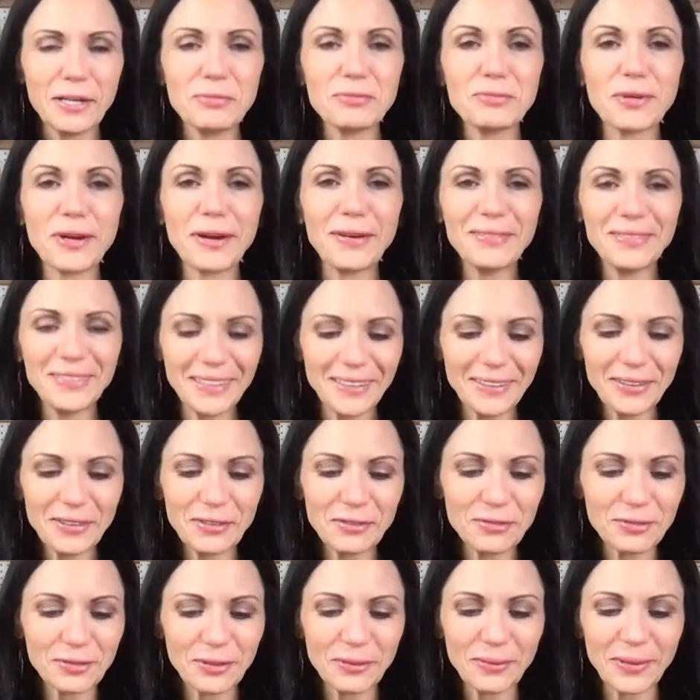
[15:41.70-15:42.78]
I'm driving down
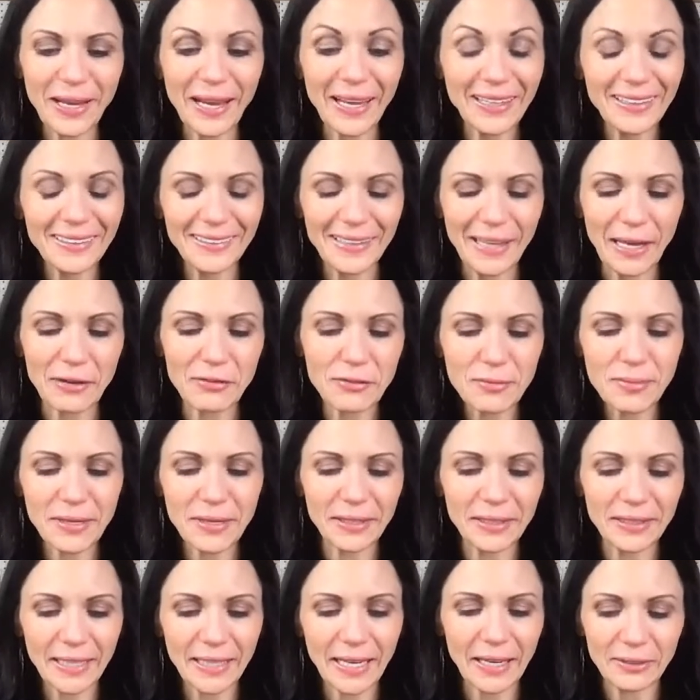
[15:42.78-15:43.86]
the freeway. I can laugh
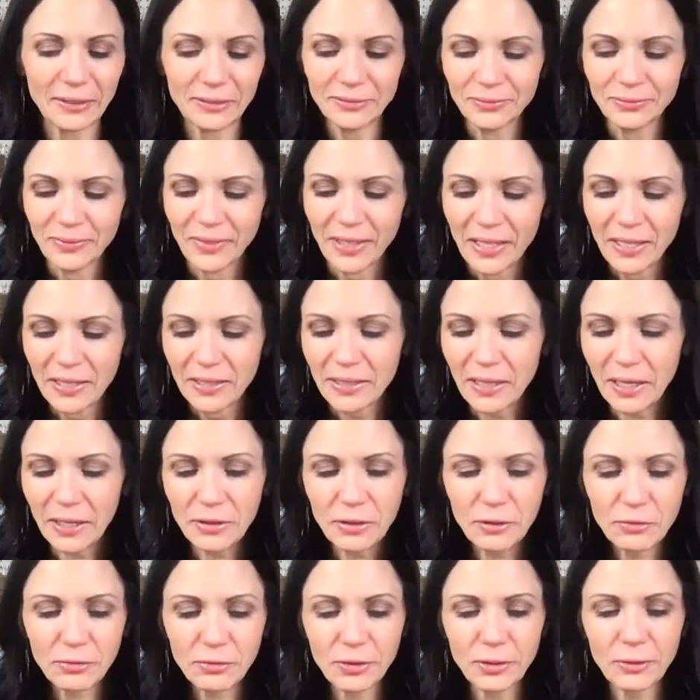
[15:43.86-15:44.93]
about it now. Not
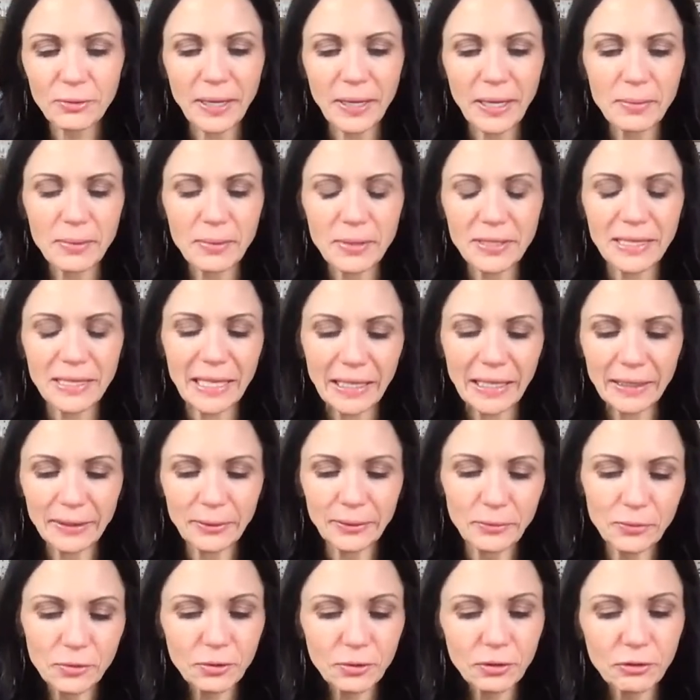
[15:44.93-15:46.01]
the freeway, but like
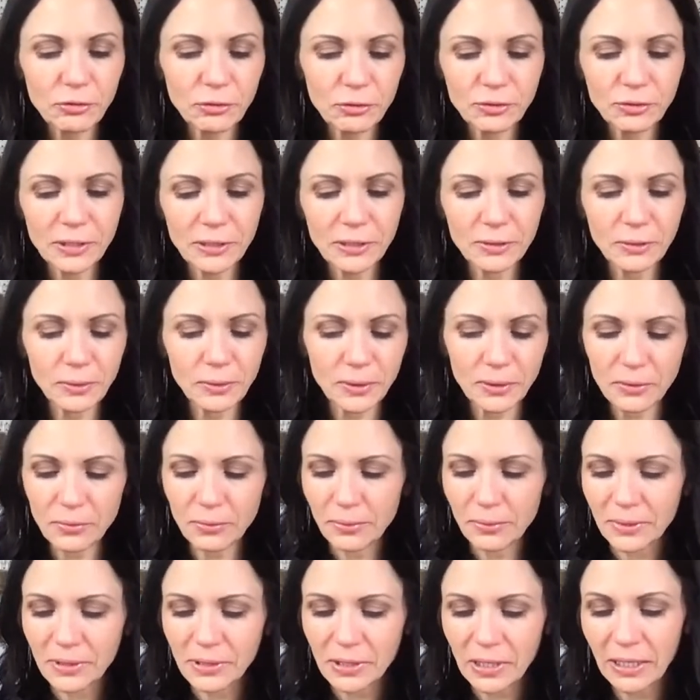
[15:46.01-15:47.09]
I'm 315 north
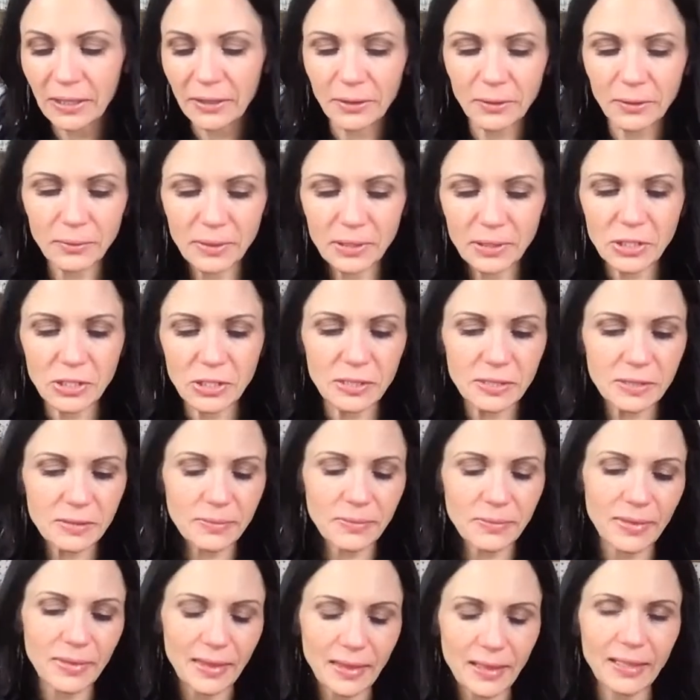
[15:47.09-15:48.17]
with here, which is
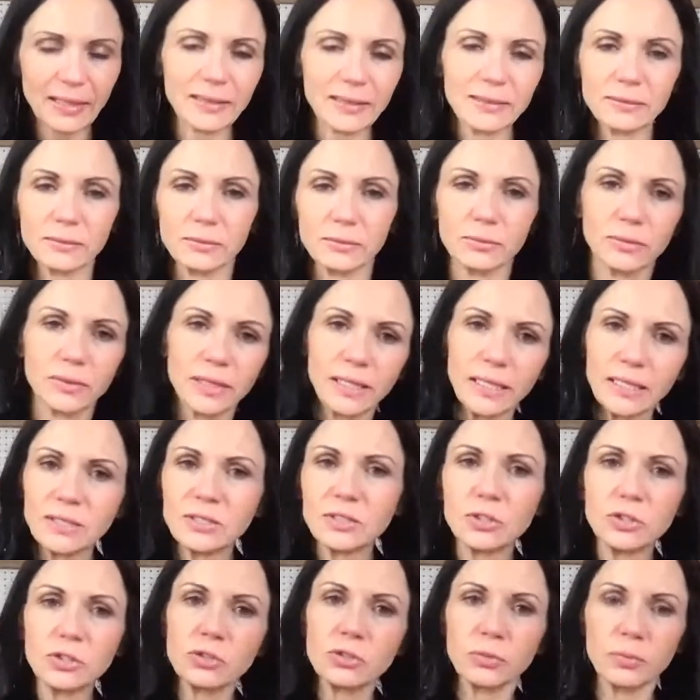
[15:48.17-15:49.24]

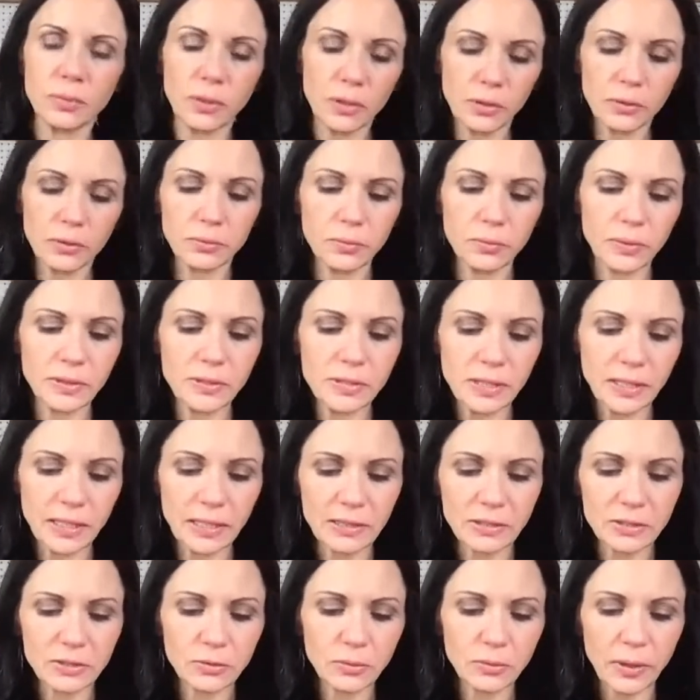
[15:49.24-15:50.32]
it's just a road once it
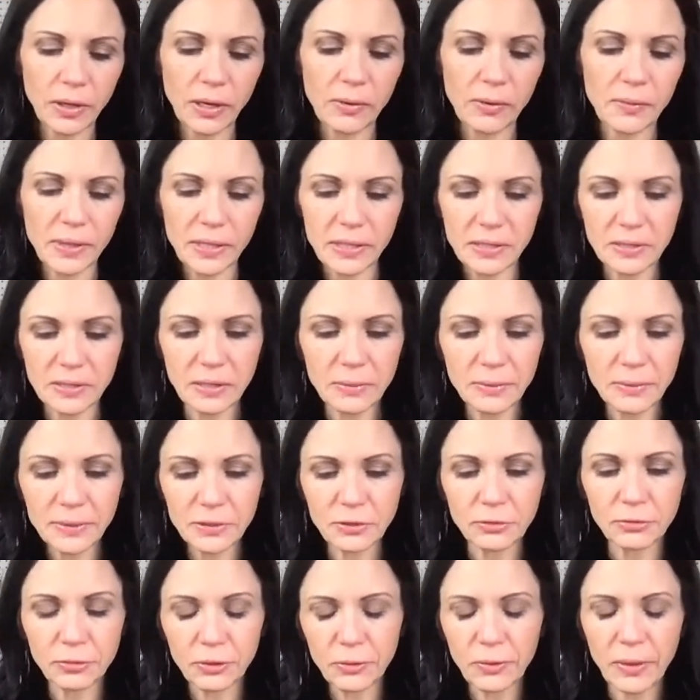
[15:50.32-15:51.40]
gets to where I was. It,
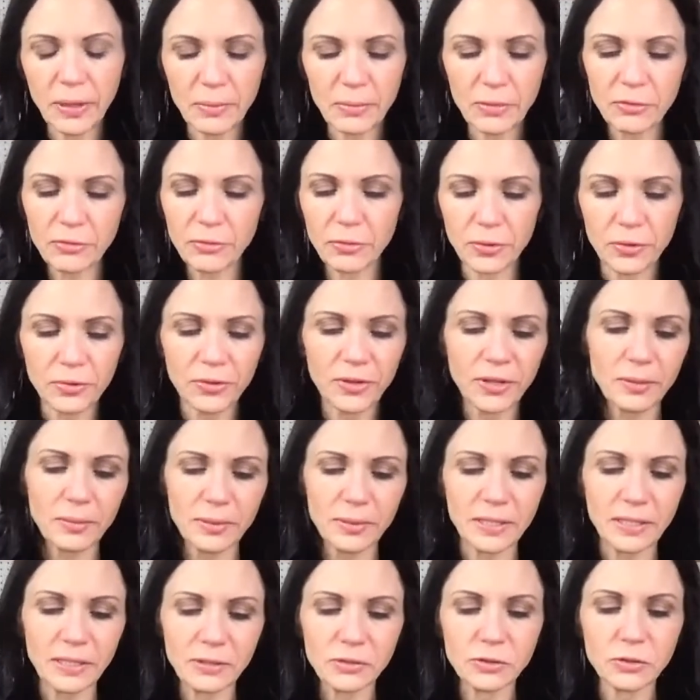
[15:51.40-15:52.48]
it's a freeway before there,
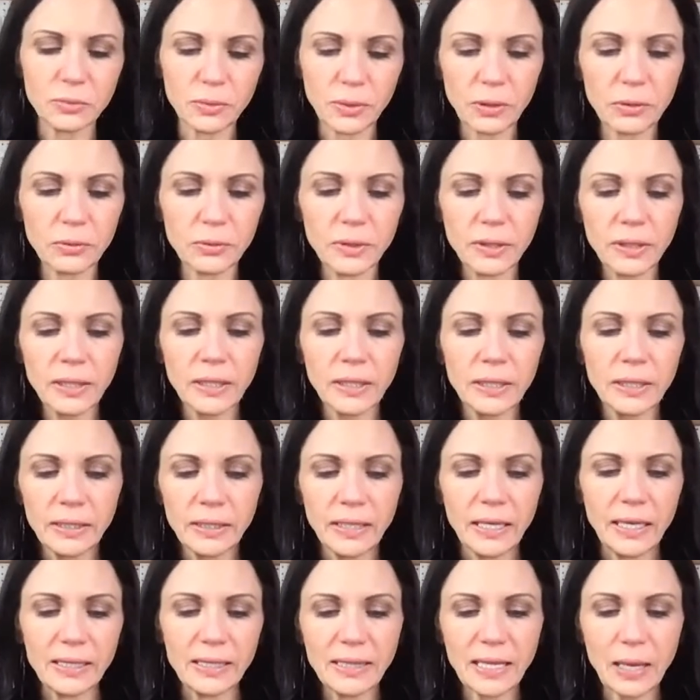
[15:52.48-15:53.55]
but then it's a road.
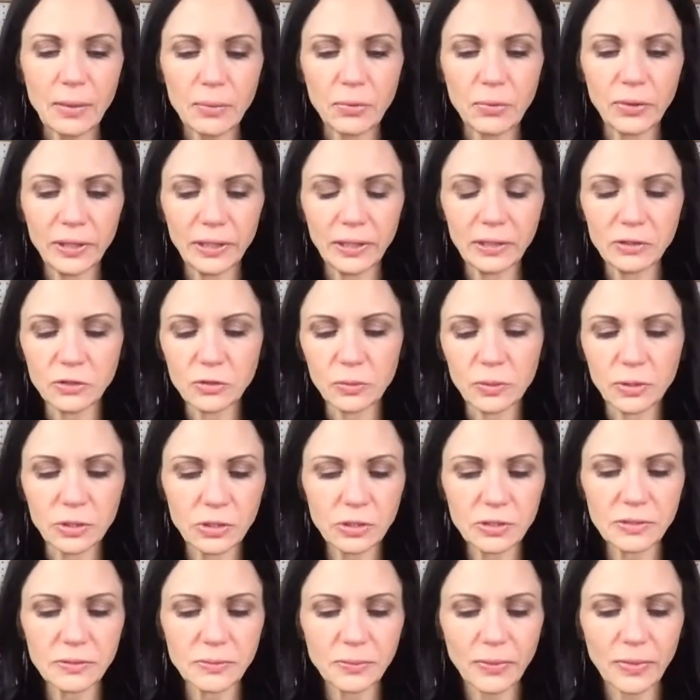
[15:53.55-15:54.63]
At that point, it
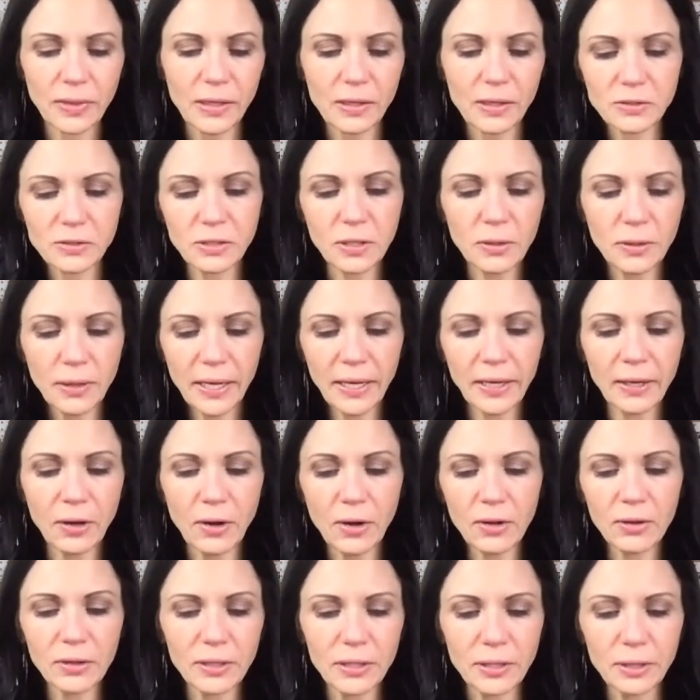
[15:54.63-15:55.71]
switches. So I
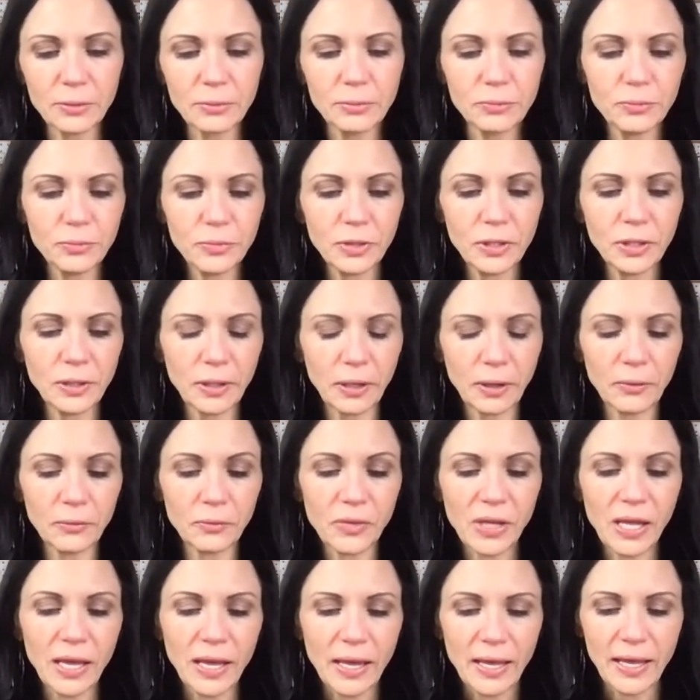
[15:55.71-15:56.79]
call him, you know,
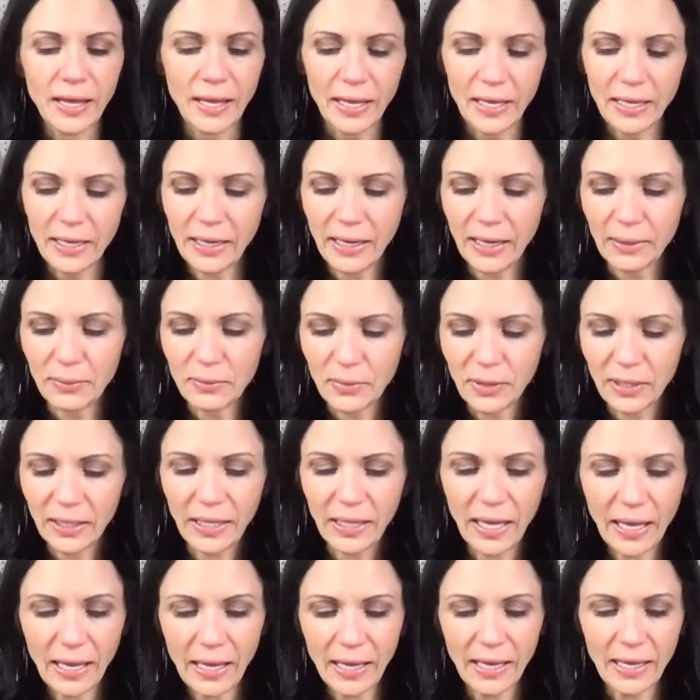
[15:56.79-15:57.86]
and I'm like,
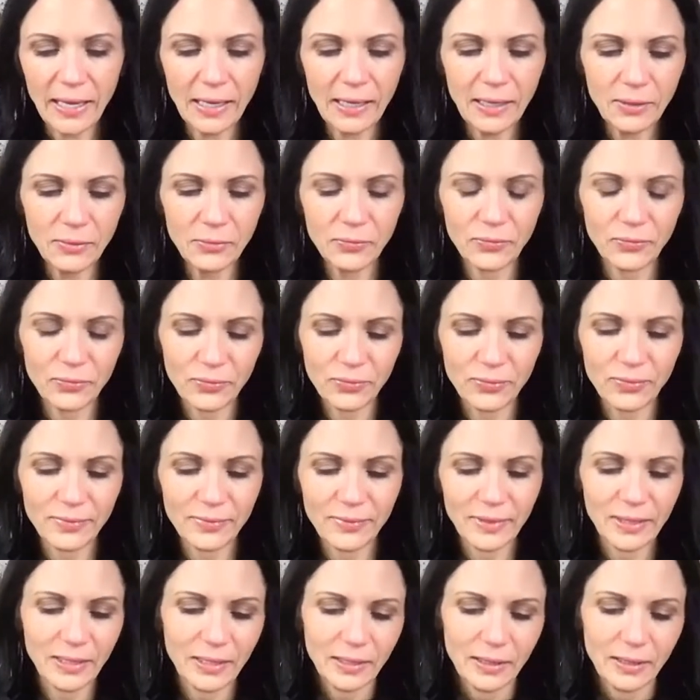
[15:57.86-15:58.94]
hey,
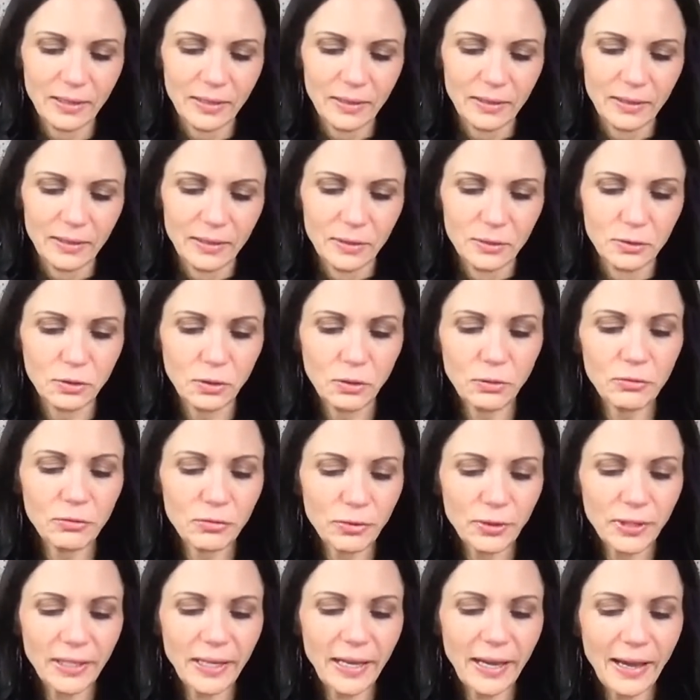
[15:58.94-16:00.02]
don't
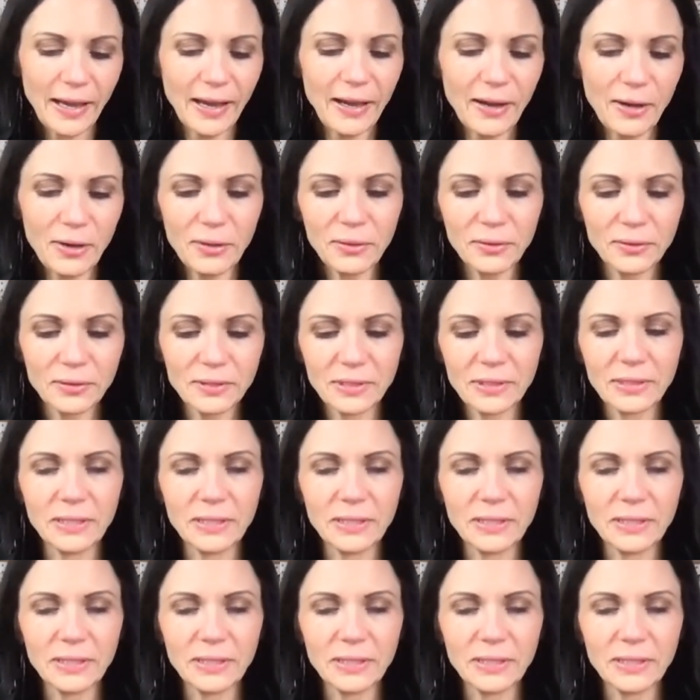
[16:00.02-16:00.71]
freak out.